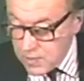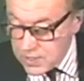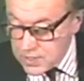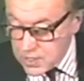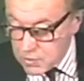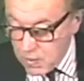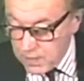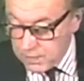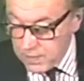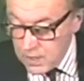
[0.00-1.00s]
is this
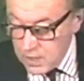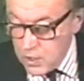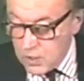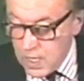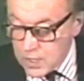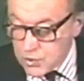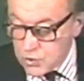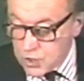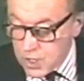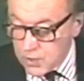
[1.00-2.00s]
one. Newcastle
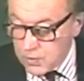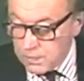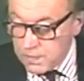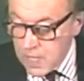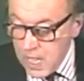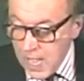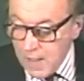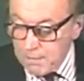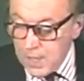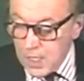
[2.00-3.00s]
Journal.
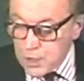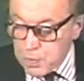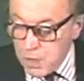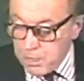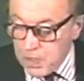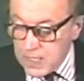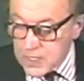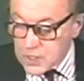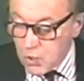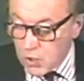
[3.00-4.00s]
At Middlesbrough
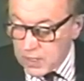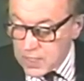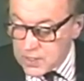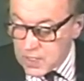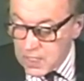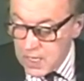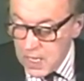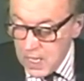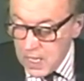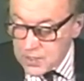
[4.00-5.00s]
Police Court yesterday,
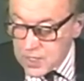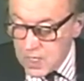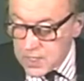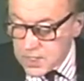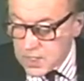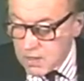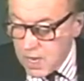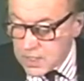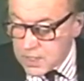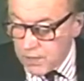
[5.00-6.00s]
a solicitor
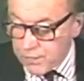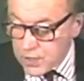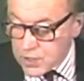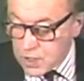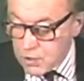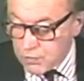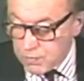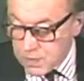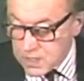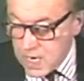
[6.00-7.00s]
asking for excuse
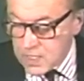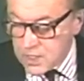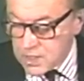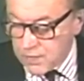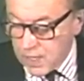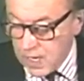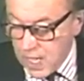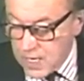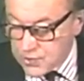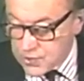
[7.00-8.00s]
from attendance of a
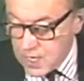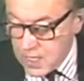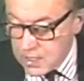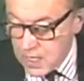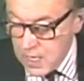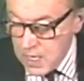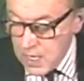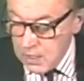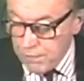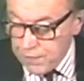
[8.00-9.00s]
client said,
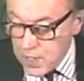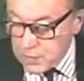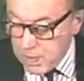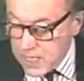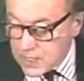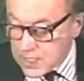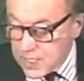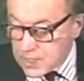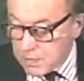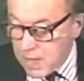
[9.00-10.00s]
in the first place, he
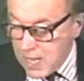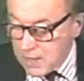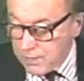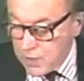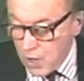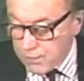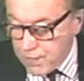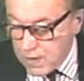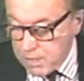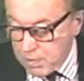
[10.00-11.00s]
is a man of not
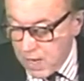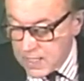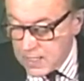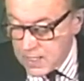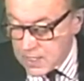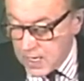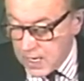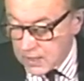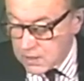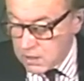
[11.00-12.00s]
very bright
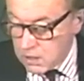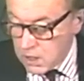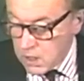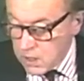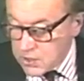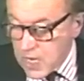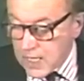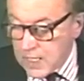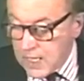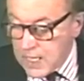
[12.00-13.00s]
intellect.
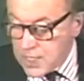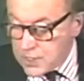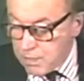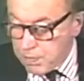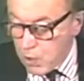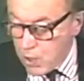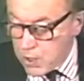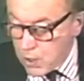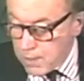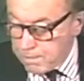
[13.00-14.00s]
Secondly, he is employed
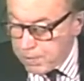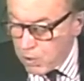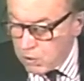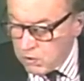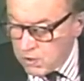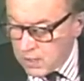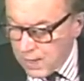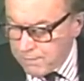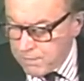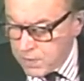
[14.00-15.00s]
on important
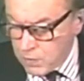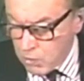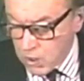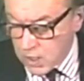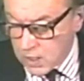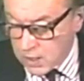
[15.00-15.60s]
government work.